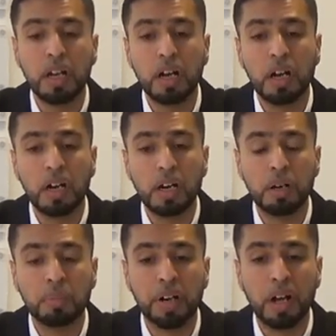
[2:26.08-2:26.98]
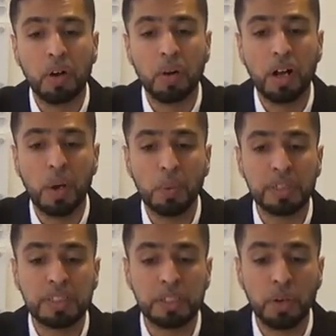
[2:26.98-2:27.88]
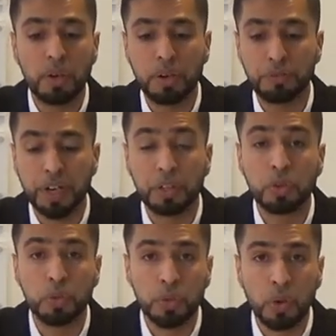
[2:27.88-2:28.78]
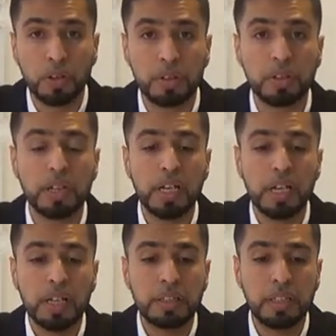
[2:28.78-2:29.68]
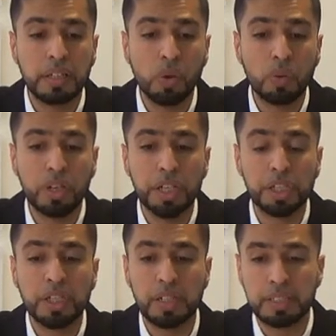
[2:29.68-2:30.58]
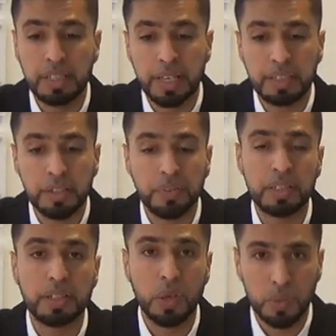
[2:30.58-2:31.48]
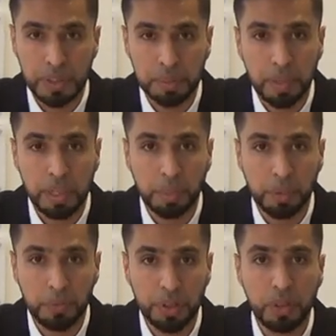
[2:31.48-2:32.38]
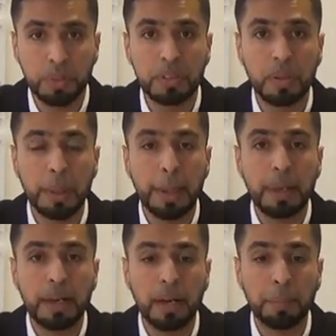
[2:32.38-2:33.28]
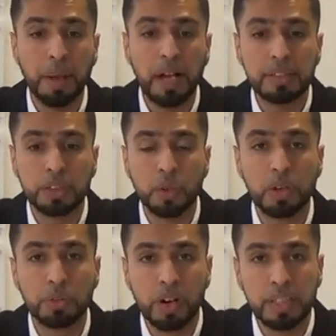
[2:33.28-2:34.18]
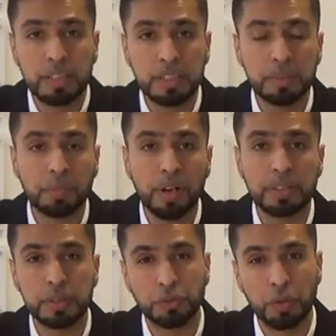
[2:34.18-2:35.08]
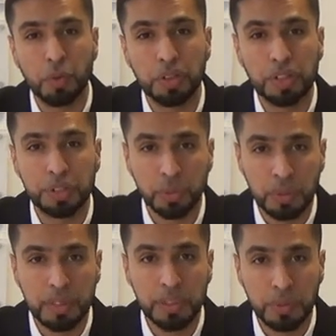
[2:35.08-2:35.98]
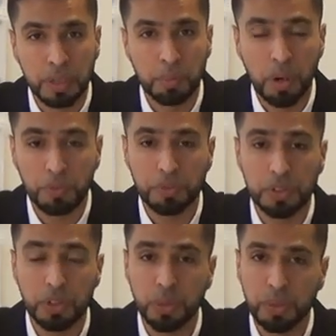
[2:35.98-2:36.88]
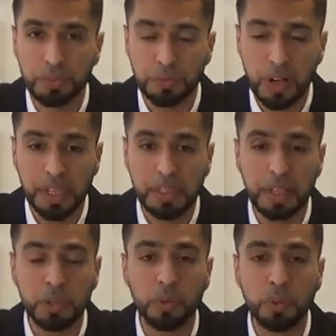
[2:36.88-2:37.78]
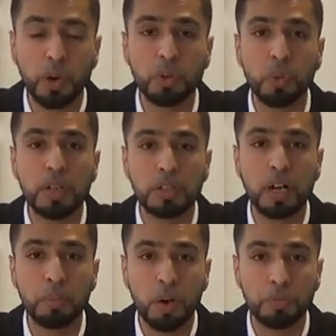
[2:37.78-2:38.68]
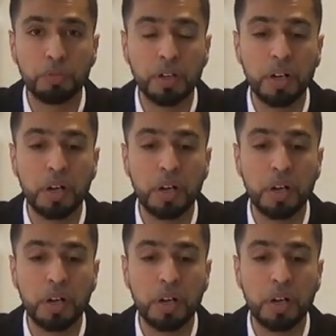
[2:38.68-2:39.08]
Now, how does the dollar affect crude oil? The correlation is negative, as I always explain in my videos. As the dollar rises, the prices of commodities will tend to come off. So you will find that crude oil will come off.